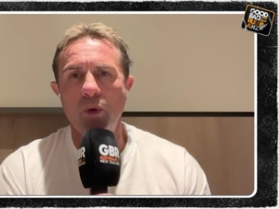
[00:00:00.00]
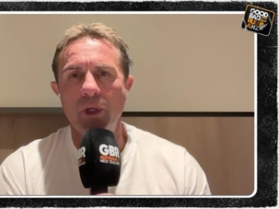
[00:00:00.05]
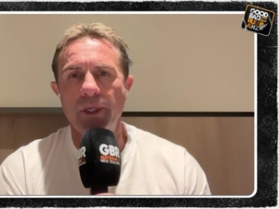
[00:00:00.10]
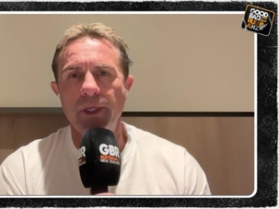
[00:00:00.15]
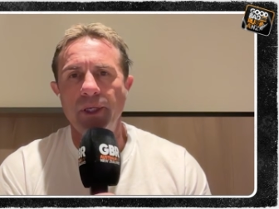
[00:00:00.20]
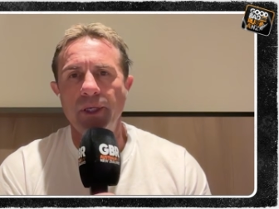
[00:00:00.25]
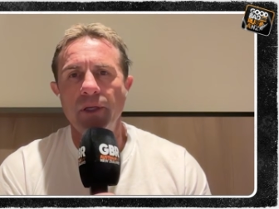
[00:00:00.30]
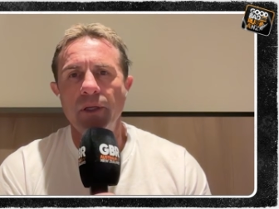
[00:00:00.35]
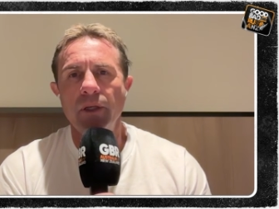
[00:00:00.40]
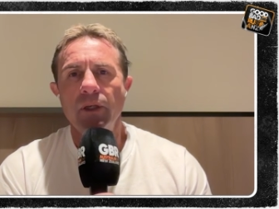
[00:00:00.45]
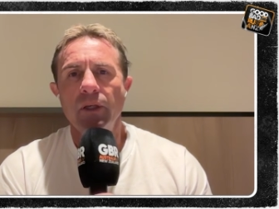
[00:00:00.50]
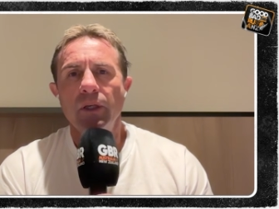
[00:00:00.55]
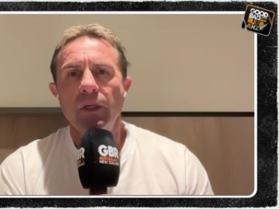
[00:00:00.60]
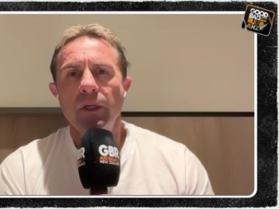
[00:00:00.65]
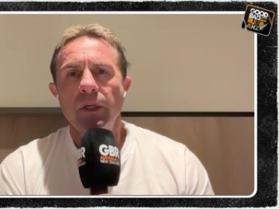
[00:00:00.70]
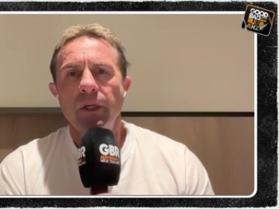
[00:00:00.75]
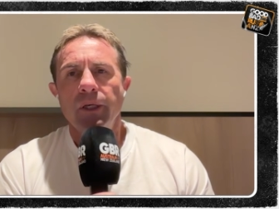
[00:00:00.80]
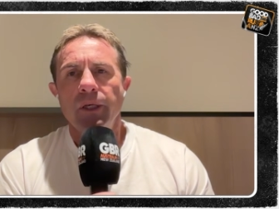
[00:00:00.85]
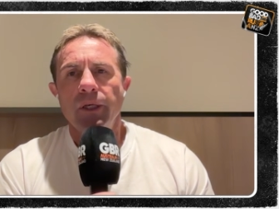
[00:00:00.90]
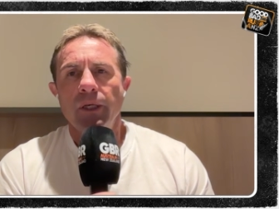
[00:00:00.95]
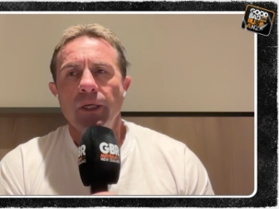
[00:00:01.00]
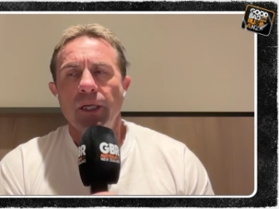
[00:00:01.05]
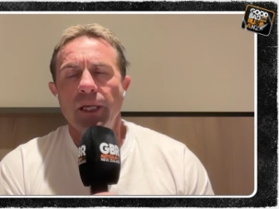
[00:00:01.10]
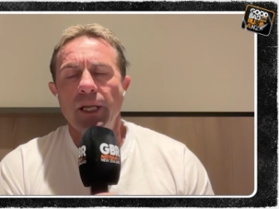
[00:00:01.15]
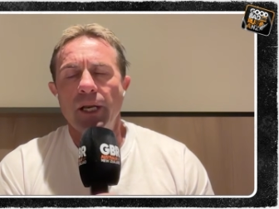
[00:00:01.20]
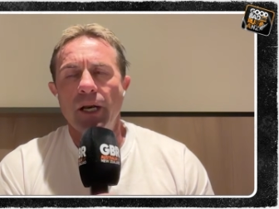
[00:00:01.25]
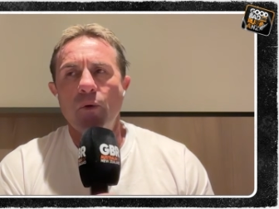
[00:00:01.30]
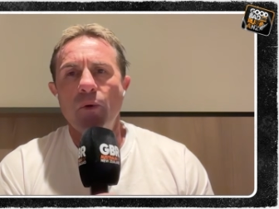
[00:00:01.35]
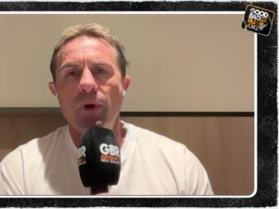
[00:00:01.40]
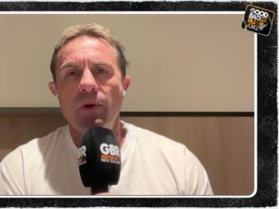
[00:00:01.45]
And
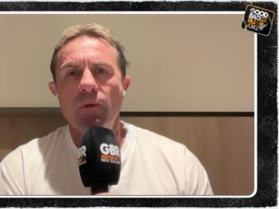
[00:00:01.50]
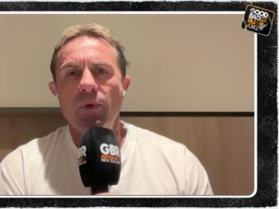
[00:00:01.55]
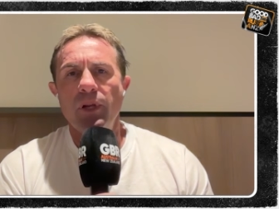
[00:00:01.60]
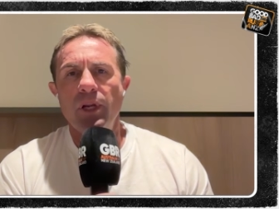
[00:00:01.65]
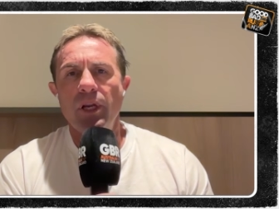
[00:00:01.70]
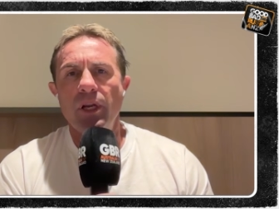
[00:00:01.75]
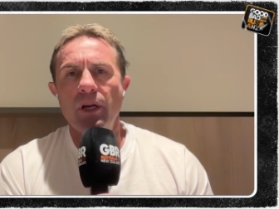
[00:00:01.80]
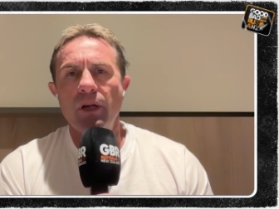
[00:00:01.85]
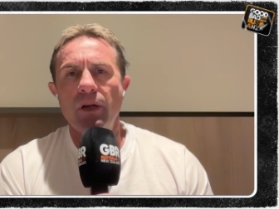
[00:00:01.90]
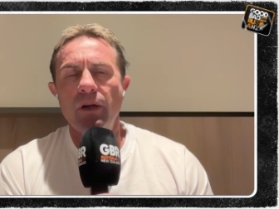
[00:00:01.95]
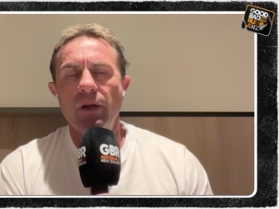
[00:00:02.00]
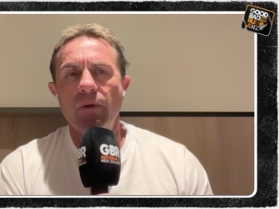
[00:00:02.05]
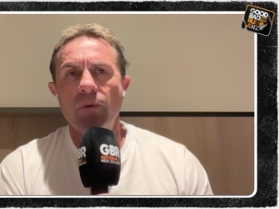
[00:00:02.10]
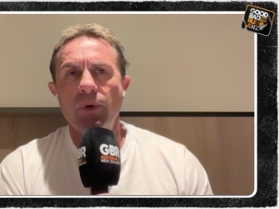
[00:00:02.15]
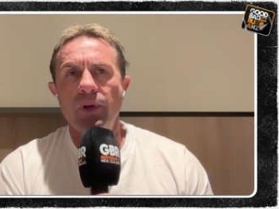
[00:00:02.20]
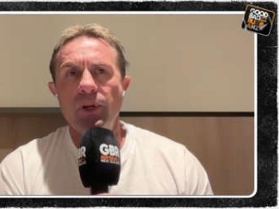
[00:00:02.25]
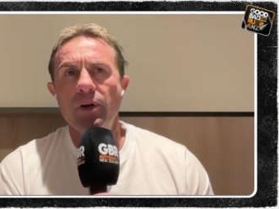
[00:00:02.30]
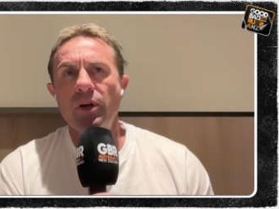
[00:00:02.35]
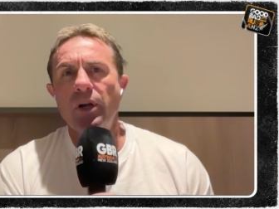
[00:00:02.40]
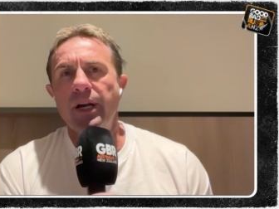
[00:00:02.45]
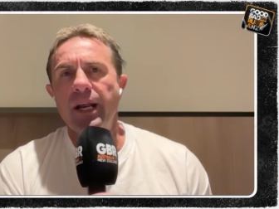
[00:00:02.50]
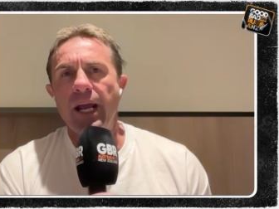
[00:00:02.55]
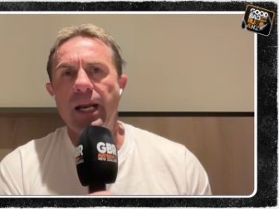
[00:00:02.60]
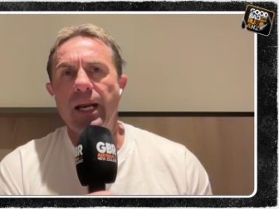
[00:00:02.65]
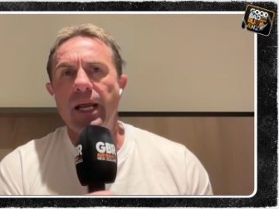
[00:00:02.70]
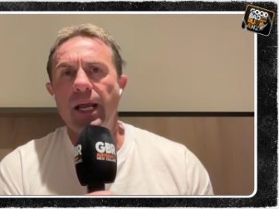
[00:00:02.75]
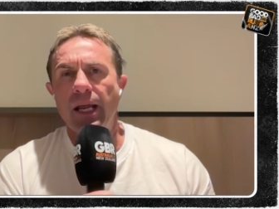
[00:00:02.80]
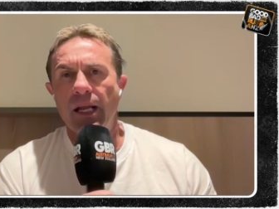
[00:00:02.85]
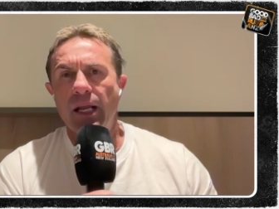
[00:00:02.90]
when you're not